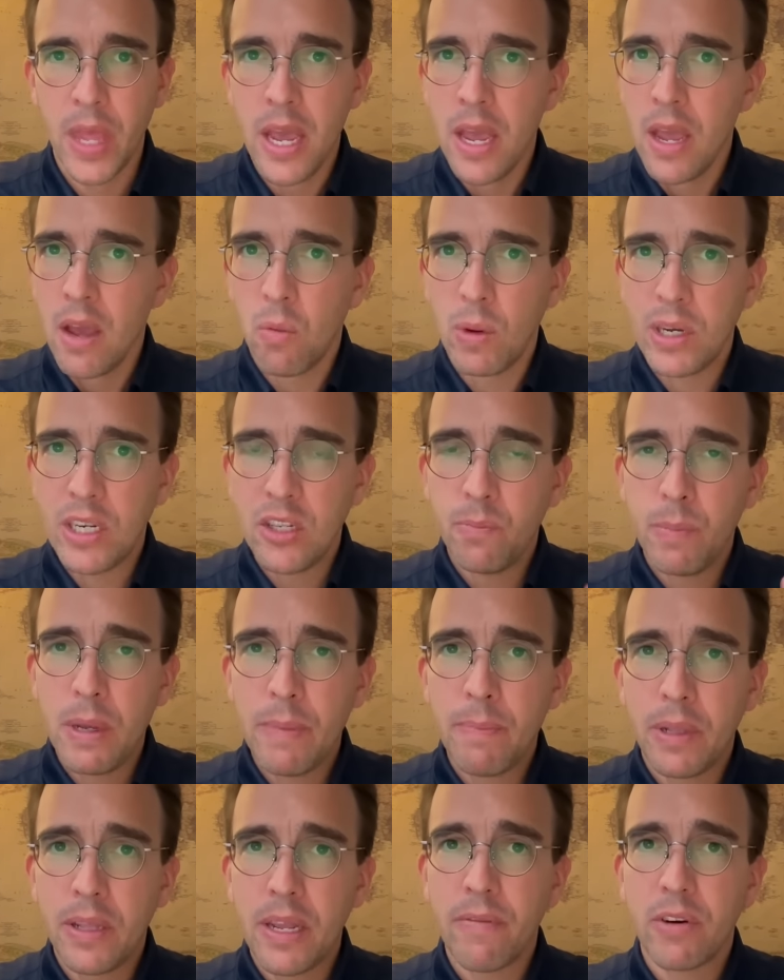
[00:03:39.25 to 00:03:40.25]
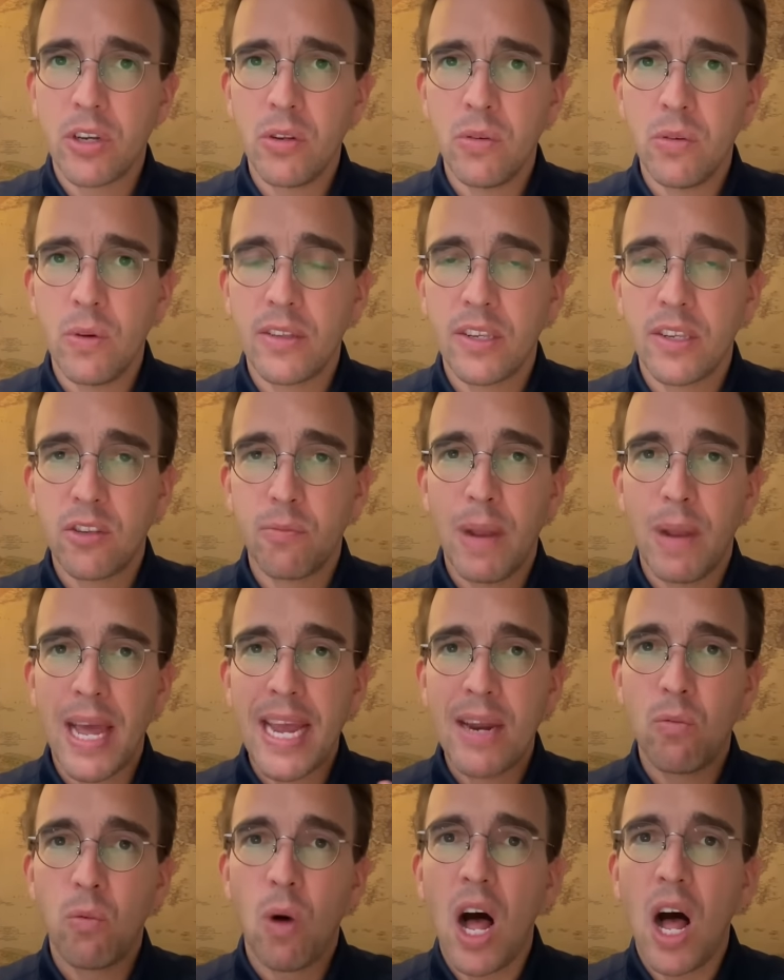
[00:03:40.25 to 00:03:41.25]
What these people never do is
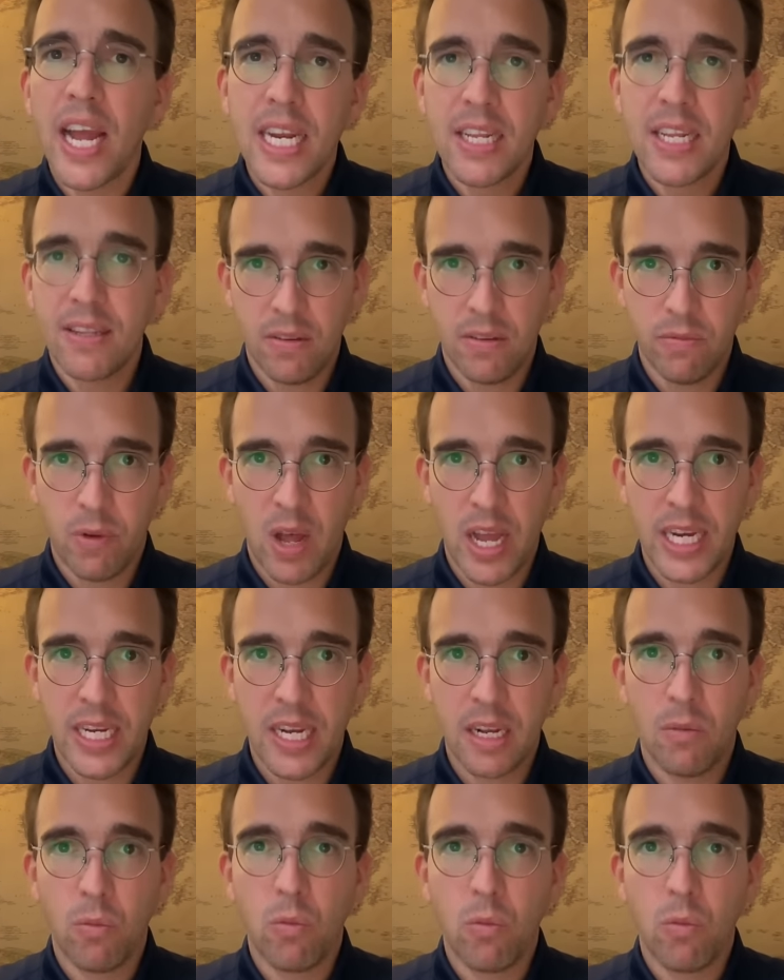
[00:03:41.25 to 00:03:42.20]
explain why this is vital.